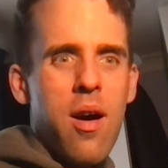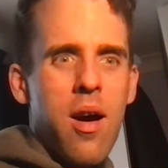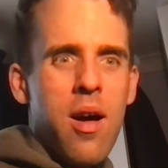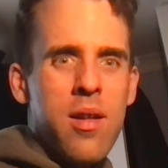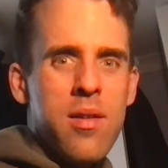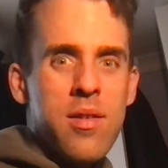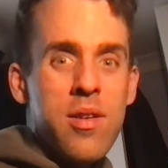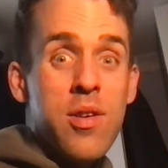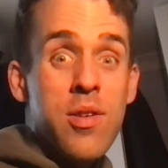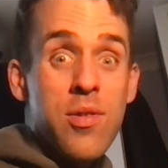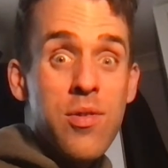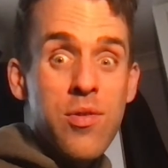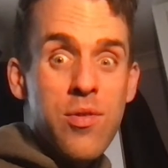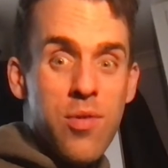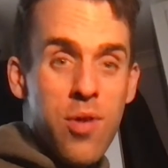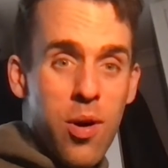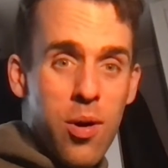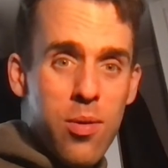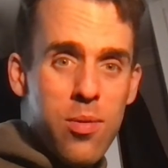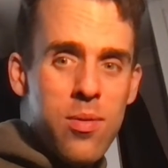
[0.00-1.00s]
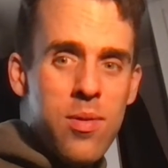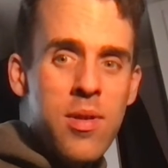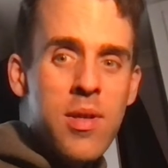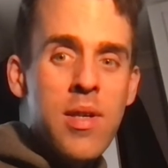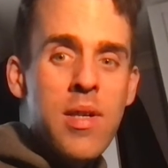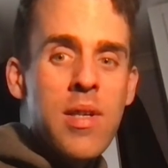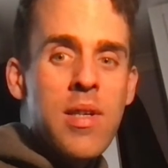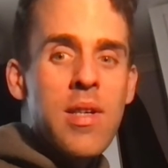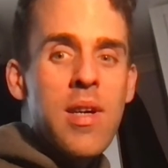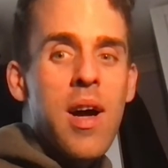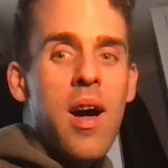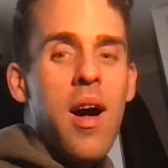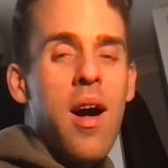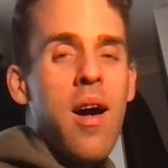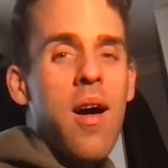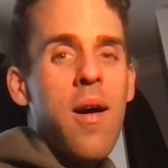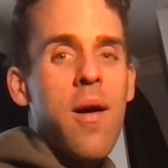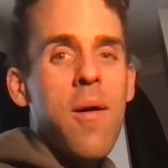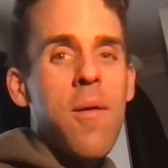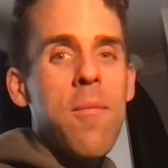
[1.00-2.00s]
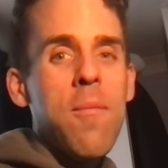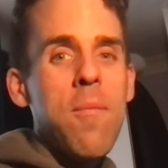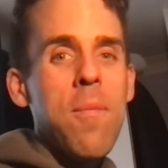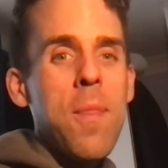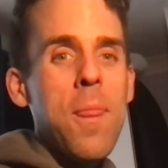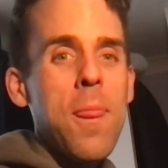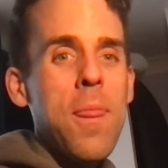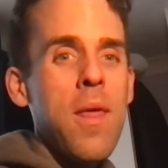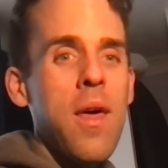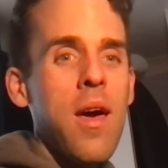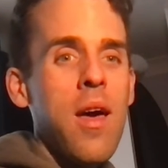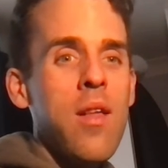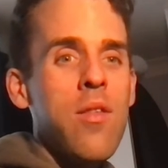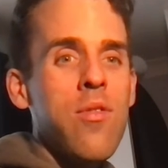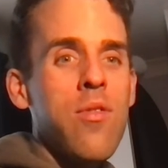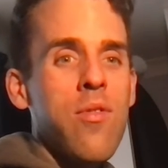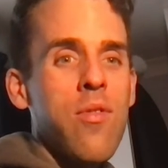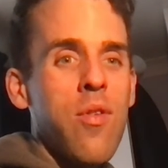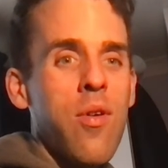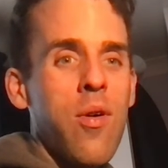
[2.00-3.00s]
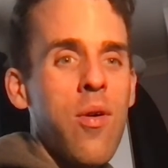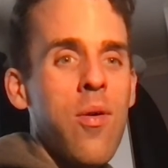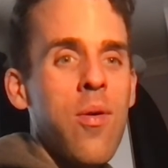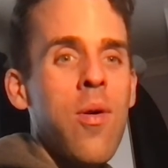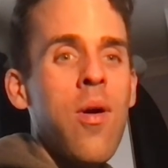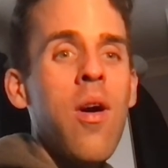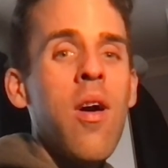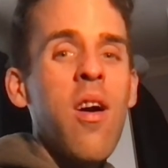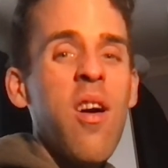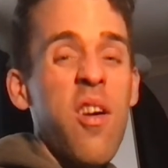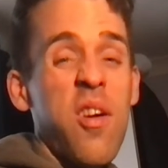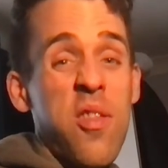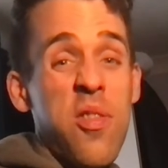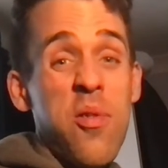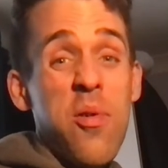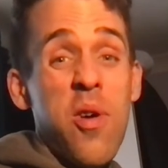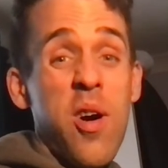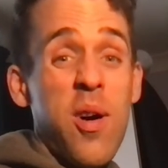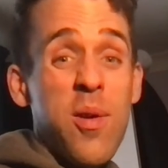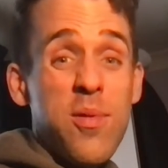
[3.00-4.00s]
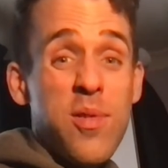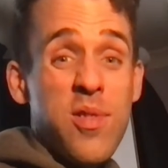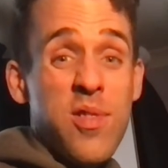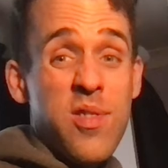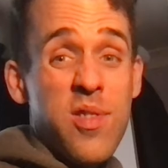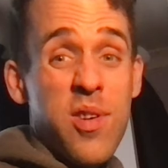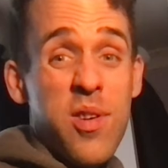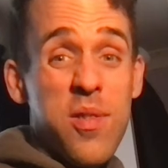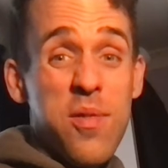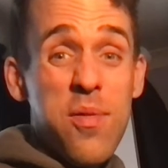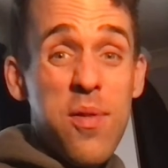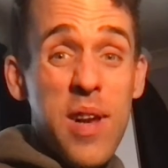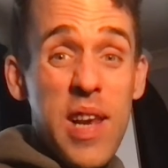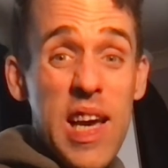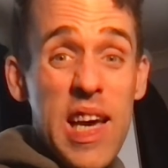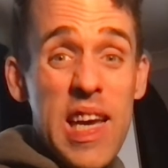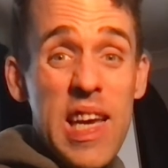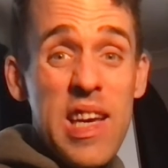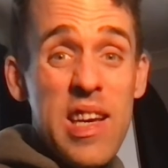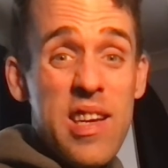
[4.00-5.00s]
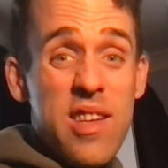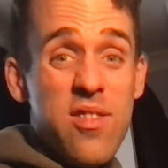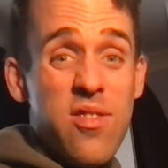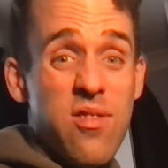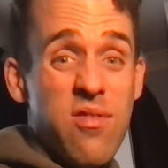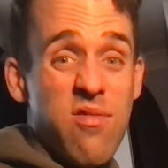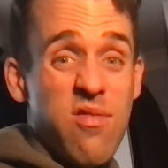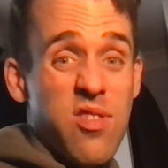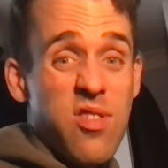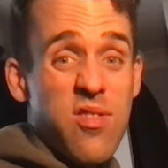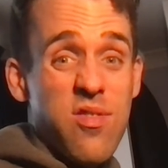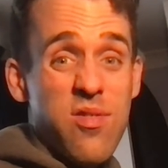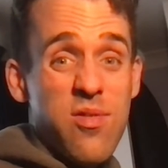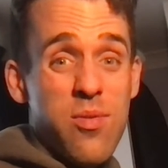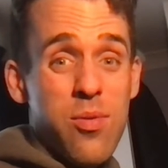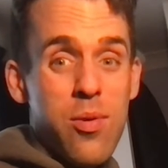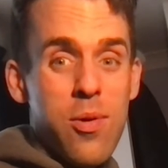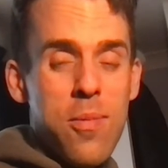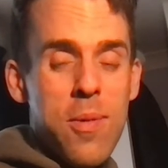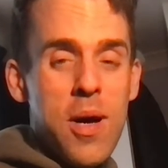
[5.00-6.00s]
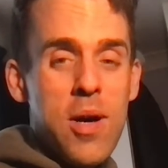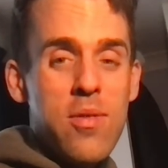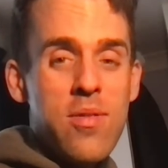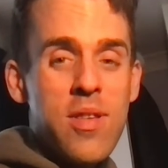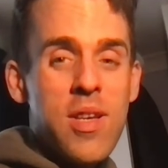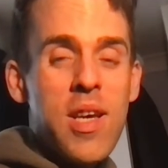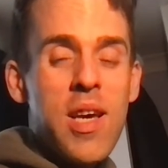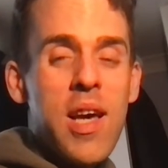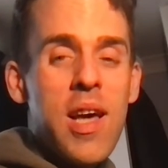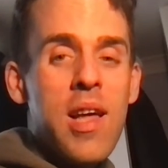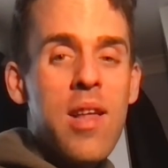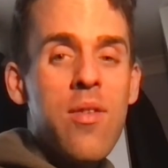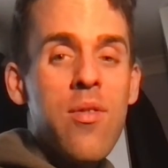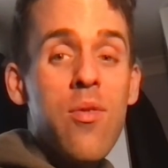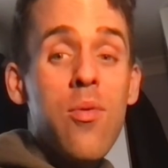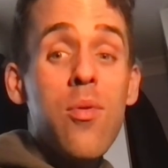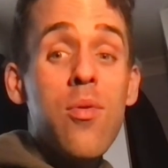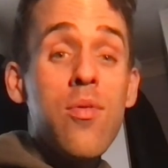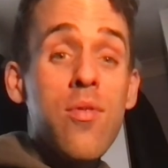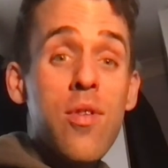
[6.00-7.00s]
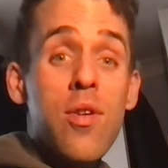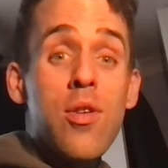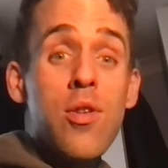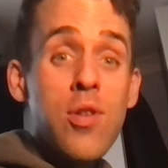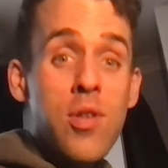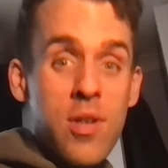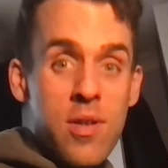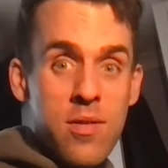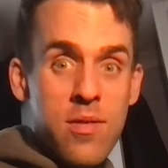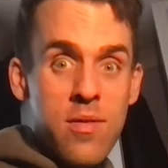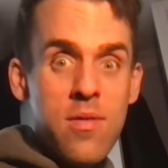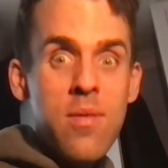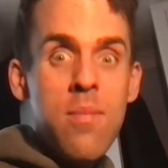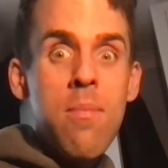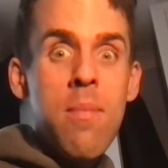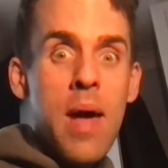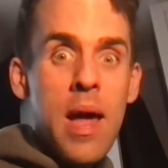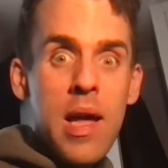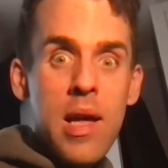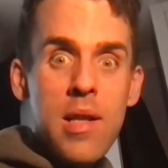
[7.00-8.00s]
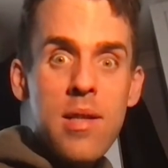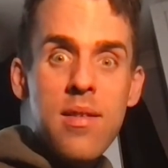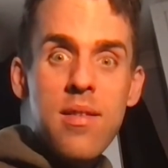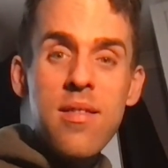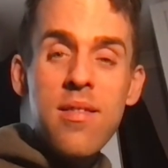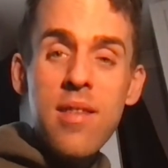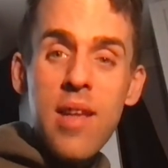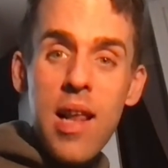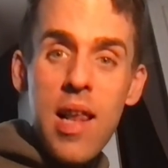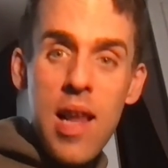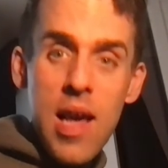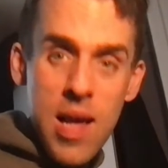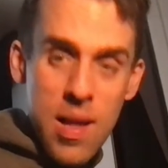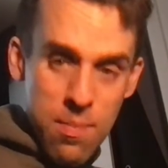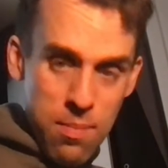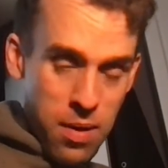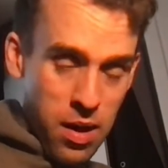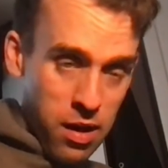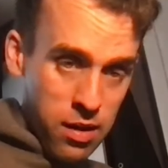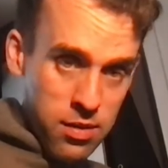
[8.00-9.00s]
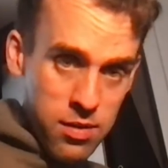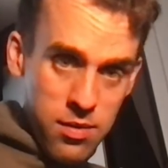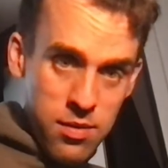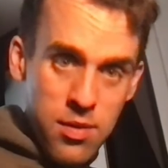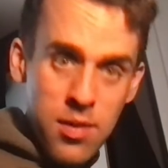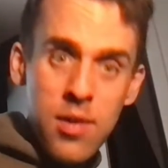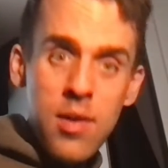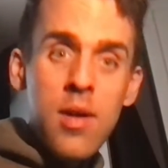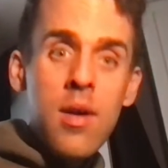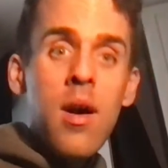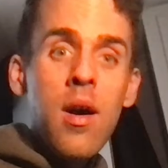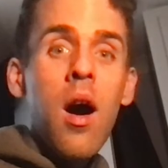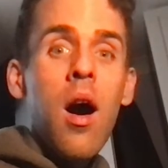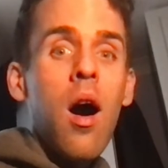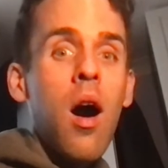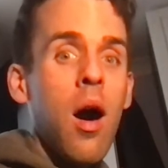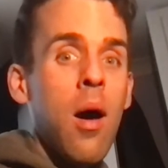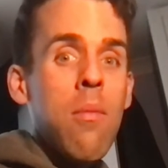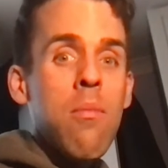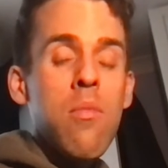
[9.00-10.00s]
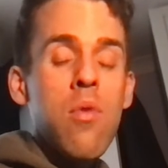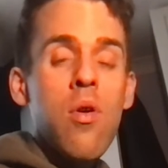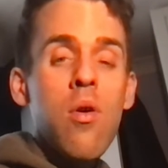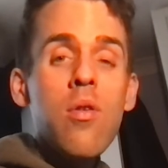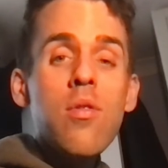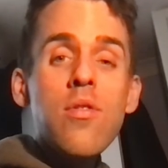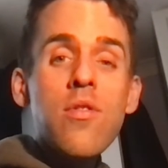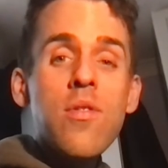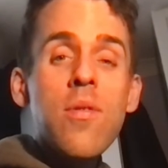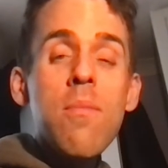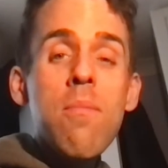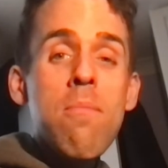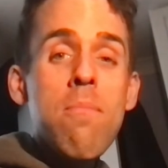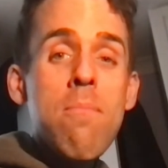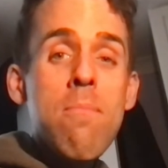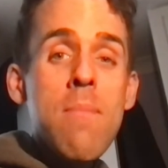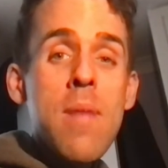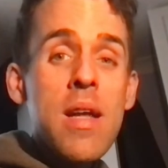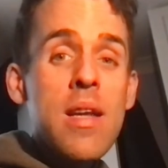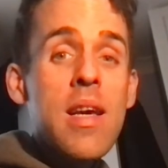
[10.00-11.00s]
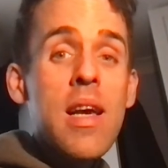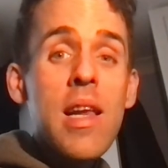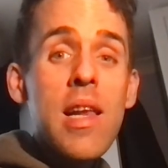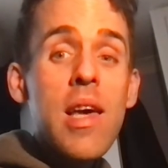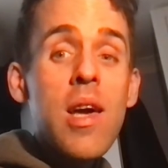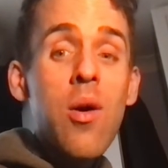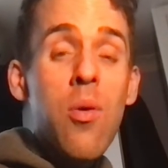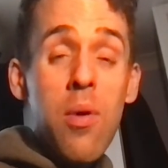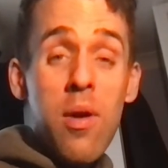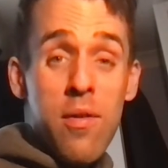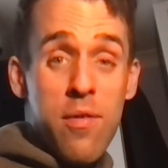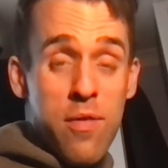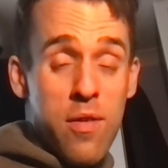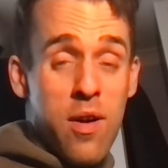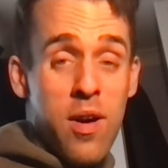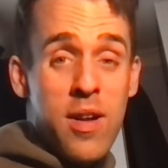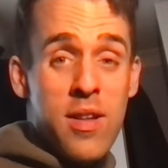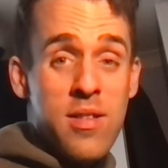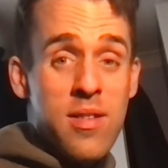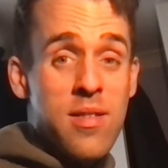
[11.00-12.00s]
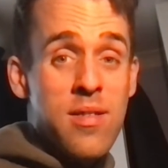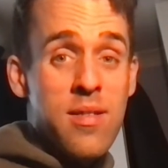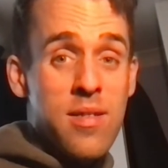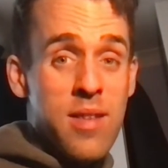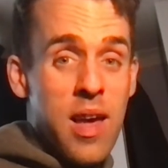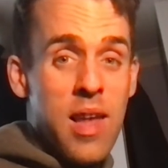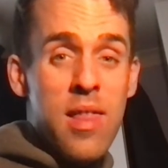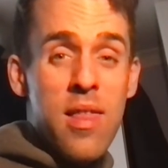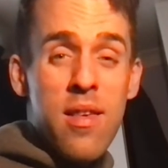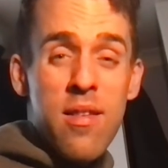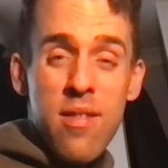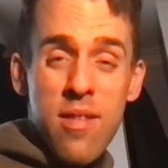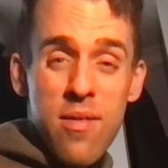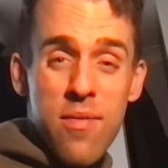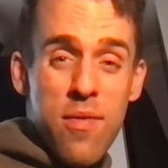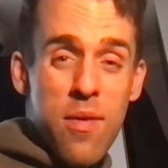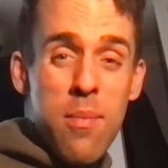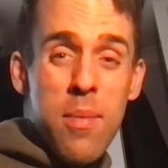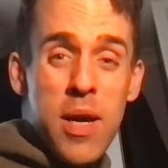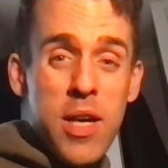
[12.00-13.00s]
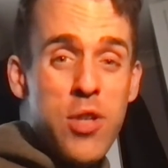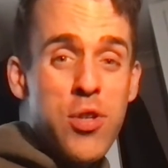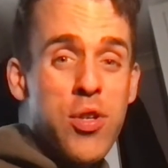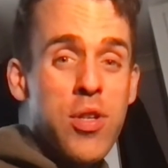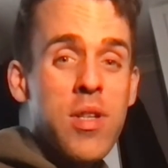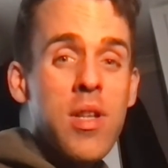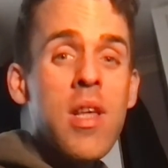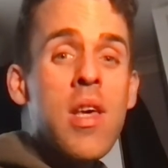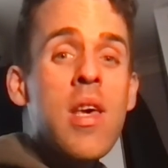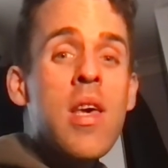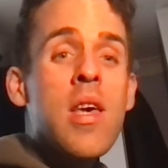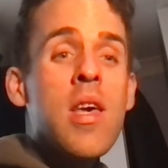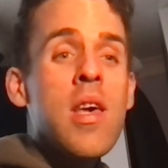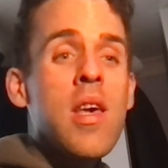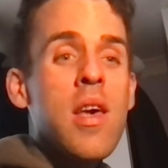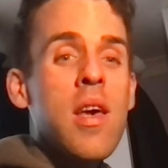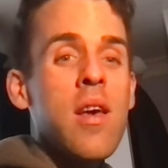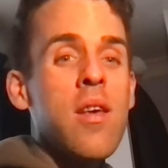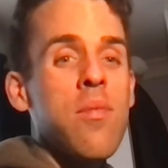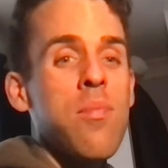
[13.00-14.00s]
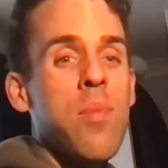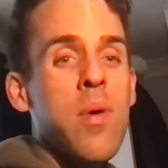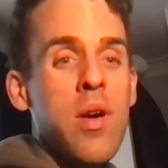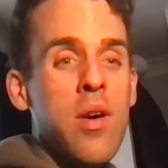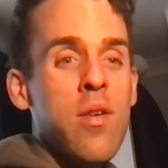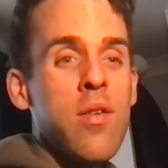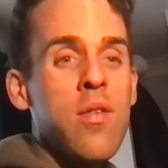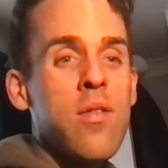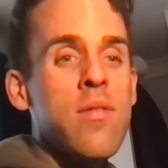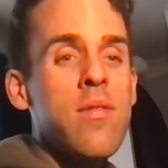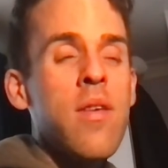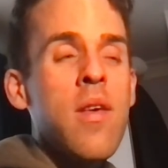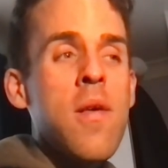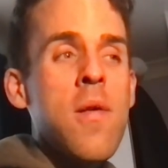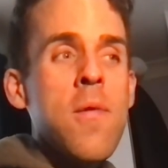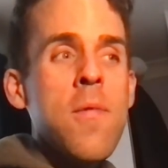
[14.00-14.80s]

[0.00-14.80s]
under control. Um, and so I thought I would just kind of relate and just talk about it. And also, just to make a disclaimer, I'm not medically qualified to say this information, is because